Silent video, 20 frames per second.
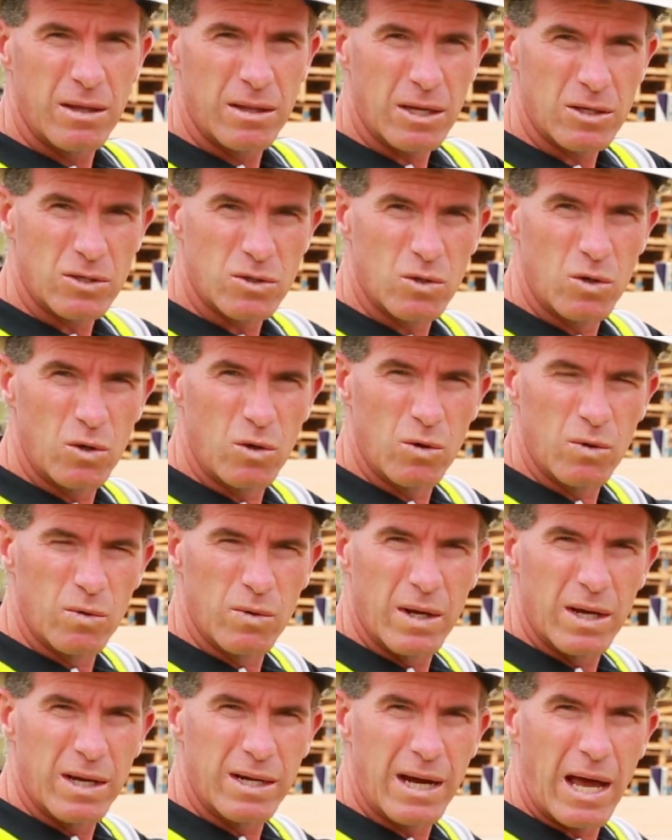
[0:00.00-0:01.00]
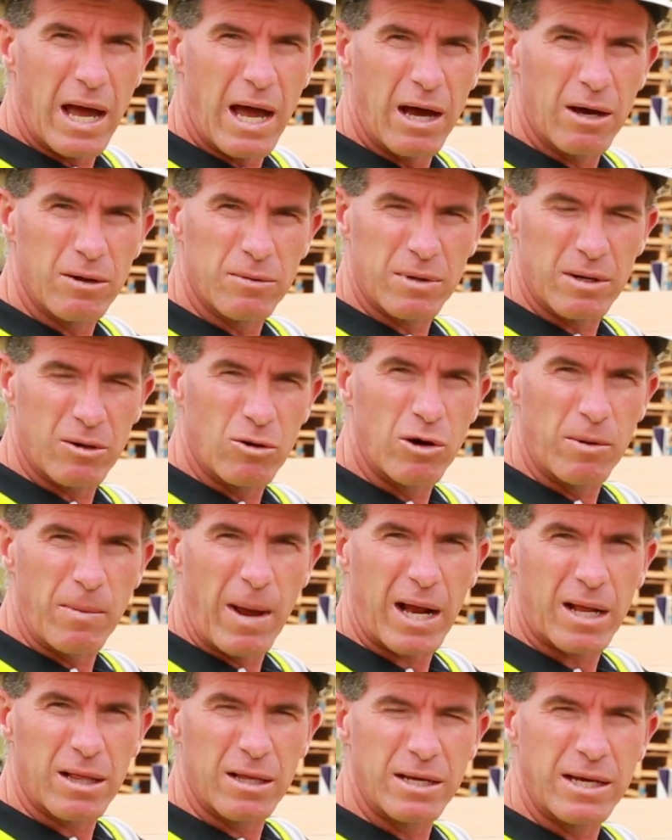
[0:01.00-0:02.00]
That's all nailed,
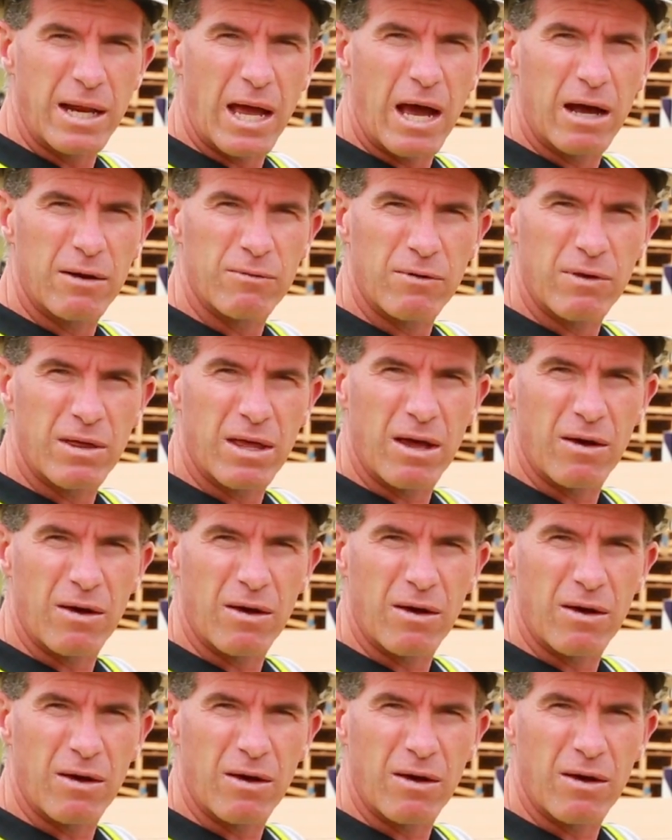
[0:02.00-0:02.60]
automatically nailed with